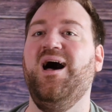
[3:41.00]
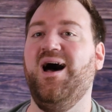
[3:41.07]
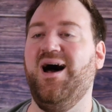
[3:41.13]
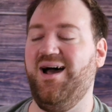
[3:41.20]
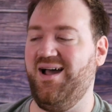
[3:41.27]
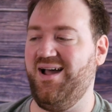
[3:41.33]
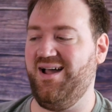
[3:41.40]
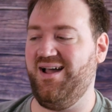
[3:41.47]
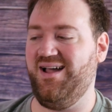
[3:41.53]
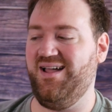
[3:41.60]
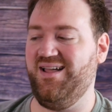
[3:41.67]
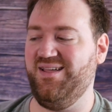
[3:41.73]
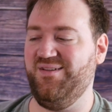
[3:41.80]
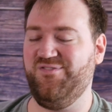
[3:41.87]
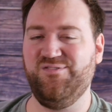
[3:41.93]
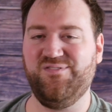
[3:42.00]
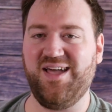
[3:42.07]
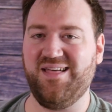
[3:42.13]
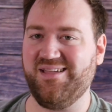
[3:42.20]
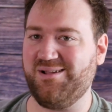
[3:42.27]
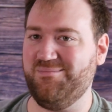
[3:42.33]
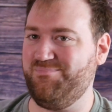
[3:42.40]
Uh, if you've
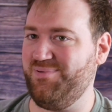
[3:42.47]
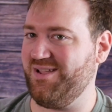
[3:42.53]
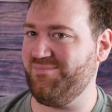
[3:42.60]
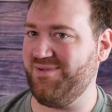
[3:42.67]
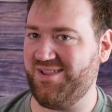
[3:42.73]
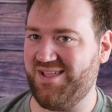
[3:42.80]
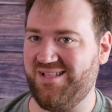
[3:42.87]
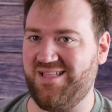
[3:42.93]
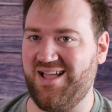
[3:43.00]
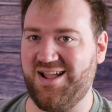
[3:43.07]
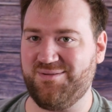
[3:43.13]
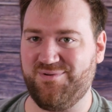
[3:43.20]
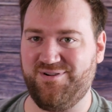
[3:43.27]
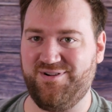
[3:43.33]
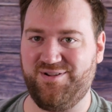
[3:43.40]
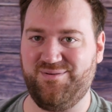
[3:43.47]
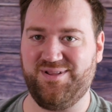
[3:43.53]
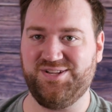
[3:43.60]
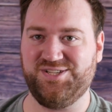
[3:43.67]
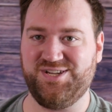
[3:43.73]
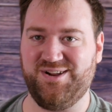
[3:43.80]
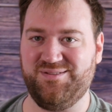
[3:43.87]
got like a big media library you want
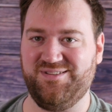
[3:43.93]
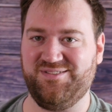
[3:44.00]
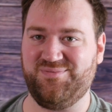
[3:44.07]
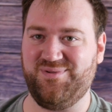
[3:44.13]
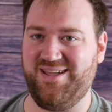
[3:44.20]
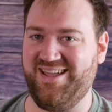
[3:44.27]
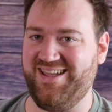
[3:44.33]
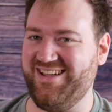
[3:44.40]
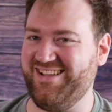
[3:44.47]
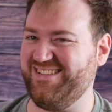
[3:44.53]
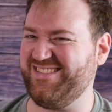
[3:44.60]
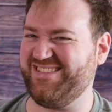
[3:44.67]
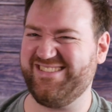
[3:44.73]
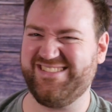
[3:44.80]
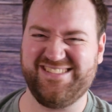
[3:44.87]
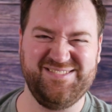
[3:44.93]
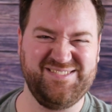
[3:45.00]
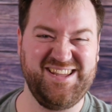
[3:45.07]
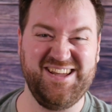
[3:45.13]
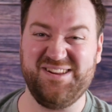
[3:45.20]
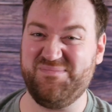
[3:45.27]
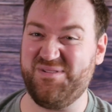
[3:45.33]
to share this way, it's
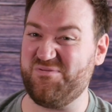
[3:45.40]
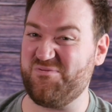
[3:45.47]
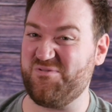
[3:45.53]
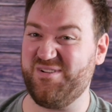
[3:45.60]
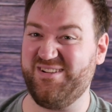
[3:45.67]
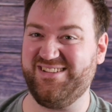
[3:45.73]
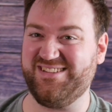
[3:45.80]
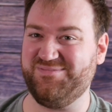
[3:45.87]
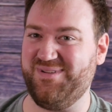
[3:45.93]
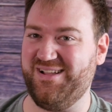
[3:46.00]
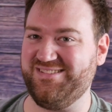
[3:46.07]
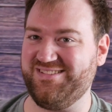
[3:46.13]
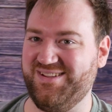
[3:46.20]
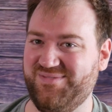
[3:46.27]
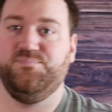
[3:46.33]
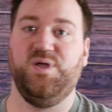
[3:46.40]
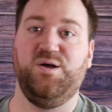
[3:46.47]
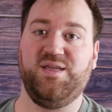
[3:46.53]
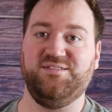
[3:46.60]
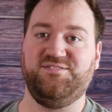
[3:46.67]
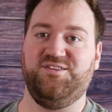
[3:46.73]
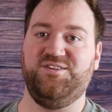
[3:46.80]
gonna be real expensive.
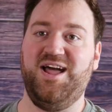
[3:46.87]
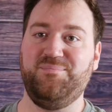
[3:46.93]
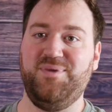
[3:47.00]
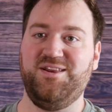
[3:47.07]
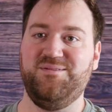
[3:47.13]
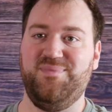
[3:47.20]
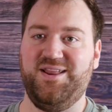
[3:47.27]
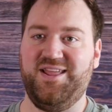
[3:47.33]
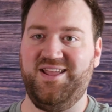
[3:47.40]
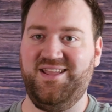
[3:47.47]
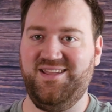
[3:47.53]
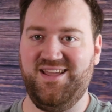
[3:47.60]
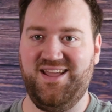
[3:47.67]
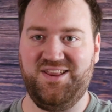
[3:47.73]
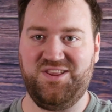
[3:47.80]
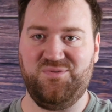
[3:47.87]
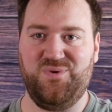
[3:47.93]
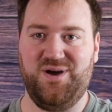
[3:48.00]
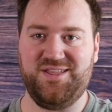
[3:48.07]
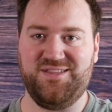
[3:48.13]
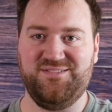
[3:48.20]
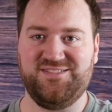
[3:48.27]
Okay, so you're not made of money and you
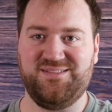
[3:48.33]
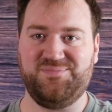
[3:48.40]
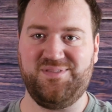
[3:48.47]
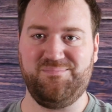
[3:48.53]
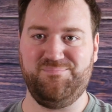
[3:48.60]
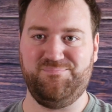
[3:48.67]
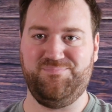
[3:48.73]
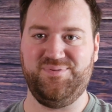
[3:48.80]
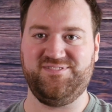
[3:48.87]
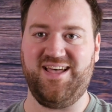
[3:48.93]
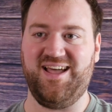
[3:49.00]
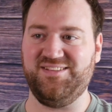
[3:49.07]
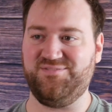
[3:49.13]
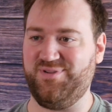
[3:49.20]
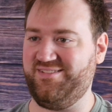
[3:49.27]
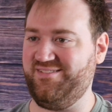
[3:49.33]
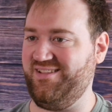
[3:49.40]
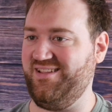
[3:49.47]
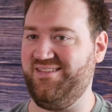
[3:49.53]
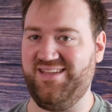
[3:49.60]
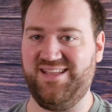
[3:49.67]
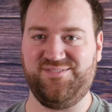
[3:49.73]
want to use something besides
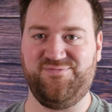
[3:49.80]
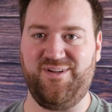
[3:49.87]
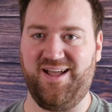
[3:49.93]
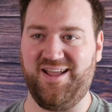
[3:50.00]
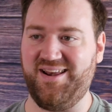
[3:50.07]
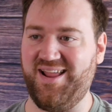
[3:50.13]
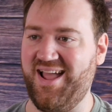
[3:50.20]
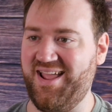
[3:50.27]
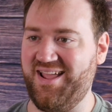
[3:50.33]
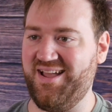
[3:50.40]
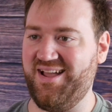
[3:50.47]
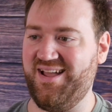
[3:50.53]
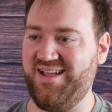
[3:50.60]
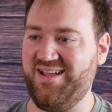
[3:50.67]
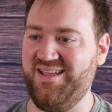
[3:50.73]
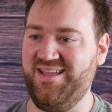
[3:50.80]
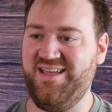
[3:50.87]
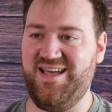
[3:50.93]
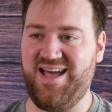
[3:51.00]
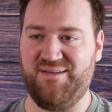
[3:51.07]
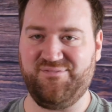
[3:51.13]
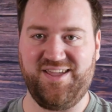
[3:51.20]
Wistia. That's fine. I uh,
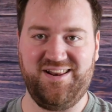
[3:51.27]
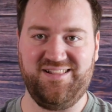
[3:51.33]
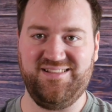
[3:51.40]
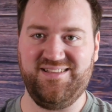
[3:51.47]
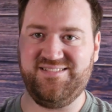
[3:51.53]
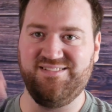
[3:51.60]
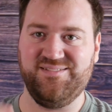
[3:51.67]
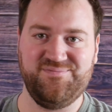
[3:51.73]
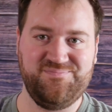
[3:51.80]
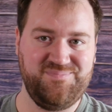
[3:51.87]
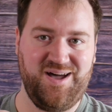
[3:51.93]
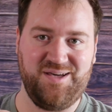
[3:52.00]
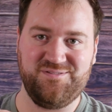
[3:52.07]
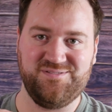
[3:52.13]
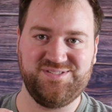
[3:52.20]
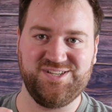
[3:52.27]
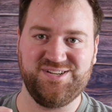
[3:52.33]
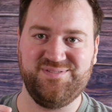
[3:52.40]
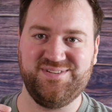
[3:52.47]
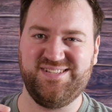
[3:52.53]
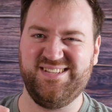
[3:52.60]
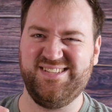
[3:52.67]
I've got a list of other
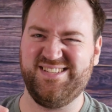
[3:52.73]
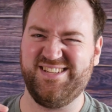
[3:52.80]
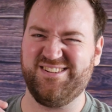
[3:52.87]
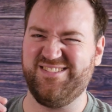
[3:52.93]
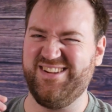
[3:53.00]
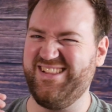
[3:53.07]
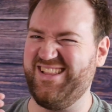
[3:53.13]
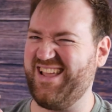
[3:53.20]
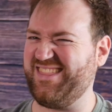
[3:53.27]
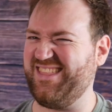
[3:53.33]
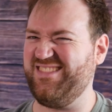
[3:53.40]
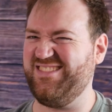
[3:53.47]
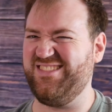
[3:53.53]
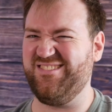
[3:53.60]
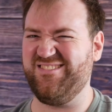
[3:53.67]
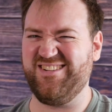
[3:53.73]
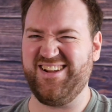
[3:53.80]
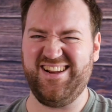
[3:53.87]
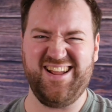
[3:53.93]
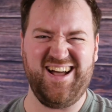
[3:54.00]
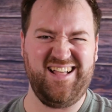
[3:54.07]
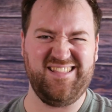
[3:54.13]
services that are in like the
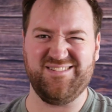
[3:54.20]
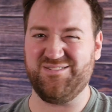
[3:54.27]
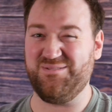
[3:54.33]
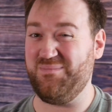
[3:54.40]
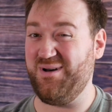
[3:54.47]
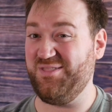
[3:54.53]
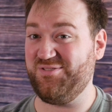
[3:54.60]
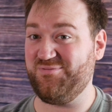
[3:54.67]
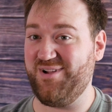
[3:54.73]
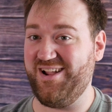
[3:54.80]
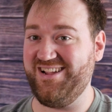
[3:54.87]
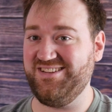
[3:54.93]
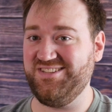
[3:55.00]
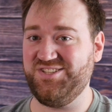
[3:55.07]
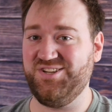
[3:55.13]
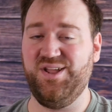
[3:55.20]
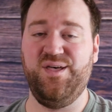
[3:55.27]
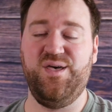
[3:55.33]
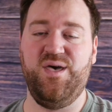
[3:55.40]
thirty dollar a month range.